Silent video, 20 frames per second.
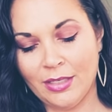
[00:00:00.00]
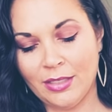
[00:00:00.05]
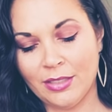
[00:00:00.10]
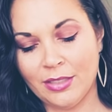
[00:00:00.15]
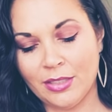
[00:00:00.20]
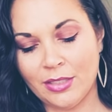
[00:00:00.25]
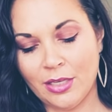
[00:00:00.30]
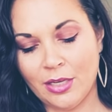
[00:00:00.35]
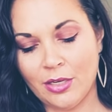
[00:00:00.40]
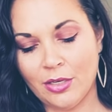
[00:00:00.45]

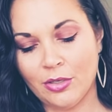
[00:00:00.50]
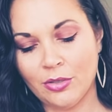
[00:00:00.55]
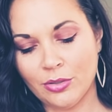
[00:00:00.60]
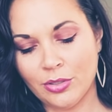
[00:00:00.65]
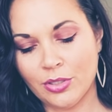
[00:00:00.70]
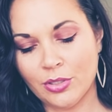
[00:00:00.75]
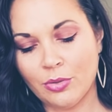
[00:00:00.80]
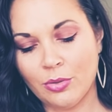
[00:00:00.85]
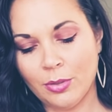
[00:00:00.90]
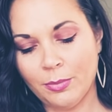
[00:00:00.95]
So,
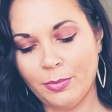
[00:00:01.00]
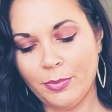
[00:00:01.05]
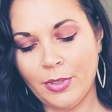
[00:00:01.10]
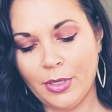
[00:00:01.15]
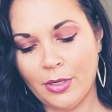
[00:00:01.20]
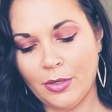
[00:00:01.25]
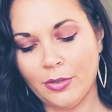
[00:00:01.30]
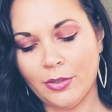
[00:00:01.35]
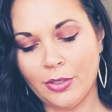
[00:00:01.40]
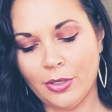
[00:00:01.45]

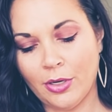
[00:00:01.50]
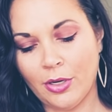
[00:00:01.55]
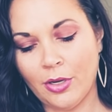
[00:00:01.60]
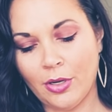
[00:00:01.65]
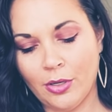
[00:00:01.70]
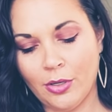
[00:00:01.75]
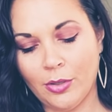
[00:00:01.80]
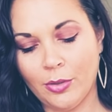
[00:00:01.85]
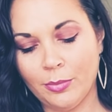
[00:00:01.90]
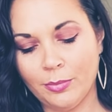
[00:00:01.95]
Scorpio, your
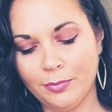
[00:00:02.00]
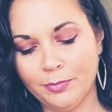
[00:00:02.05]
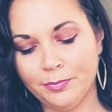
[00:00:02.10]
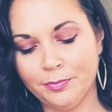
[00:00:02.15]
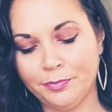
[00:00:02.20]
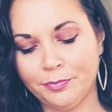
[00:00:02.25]
hope.